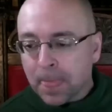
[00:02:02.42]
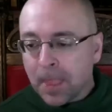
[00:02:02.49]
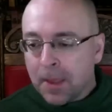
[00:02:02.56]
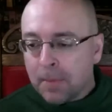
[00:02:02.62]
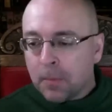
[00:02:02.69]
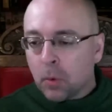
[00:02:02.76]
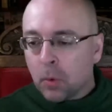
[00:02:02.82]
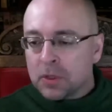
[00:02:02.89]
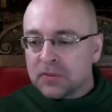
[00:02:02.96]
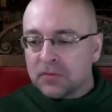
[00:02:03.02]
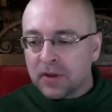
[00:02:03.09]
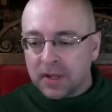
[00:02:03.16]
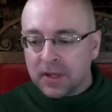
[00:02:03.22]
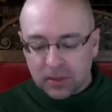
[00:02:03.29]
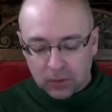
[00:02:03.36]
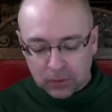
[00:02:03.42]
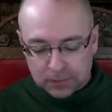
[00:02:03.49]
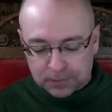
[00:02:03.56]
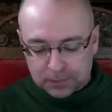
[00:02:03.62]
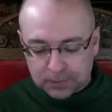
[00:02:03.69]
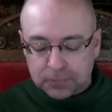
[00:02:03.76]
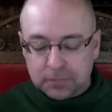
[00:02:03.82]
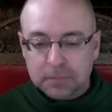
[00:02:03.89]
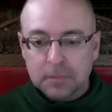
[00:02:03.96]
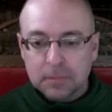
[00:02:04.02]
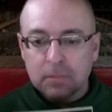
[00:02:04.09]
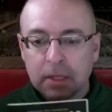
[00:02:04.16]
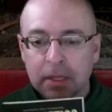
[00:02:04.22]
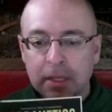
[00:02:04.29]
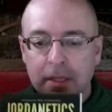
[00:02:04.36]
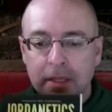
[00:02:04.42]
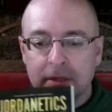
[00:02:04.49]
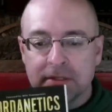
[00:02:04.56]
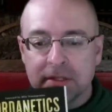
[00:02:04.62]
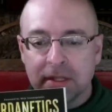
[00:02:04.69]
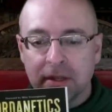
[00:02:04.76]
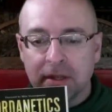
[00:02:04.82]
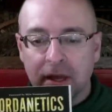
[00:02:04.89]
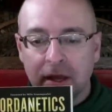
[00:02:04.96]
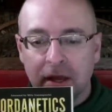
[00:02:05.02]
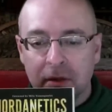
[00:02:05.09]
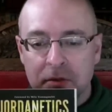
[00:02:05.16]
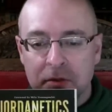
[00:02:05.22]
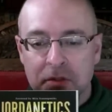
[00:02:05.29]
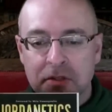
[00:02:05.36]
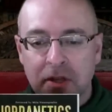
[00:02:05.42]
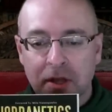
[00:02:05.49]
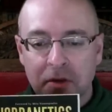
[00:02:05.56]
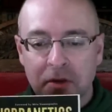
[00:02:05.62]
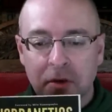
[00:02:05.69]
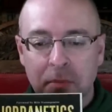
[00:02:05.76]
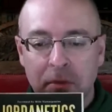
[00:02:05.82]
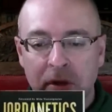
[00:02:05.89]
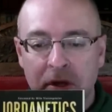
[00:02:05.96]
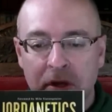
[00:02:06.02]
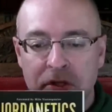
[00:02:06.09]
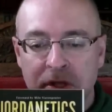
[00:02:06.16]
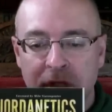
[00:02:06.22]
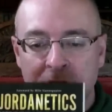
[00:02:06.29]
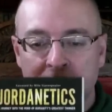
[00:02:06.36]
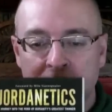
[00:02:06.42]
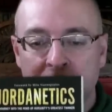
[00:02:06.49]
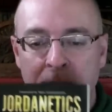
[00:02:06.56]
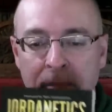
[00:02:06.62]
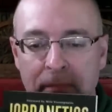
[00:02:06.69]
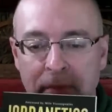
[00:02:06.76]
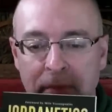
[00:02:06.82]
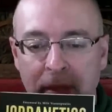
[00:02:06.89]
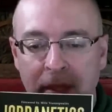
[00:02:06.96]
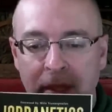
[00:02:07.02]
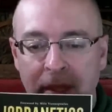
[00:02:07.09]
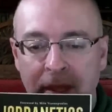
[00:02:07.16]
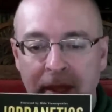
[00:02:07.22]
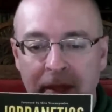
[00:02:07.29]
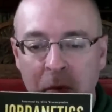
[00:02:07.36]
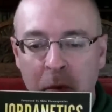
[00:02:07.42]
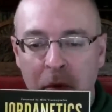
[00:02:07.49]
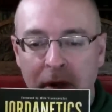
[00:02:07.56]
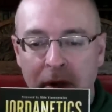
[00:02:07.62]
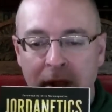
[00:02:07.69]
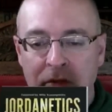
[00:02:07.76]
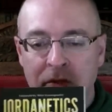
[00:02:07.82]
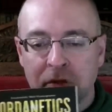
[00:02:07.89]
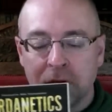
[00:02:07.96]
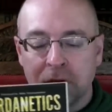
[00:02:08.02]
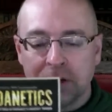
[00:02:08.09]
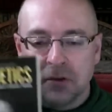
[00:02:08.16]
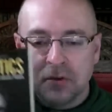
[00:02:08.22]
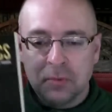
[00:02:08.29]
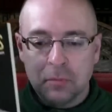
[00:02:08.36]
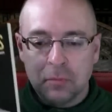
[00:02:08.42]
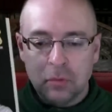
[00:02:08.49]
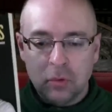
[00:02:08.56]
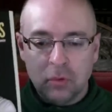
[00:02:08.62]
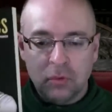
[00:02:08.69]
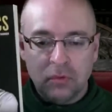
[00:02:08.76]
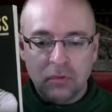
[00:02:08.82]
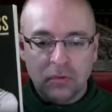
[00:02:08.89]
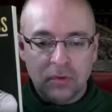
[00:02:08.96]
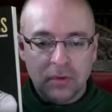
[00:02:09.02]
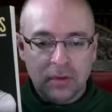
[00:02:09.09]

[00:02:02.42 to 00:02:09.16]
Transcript: But what's funny, though, is that uh, I was just talking to our production editor, and we're actually going to move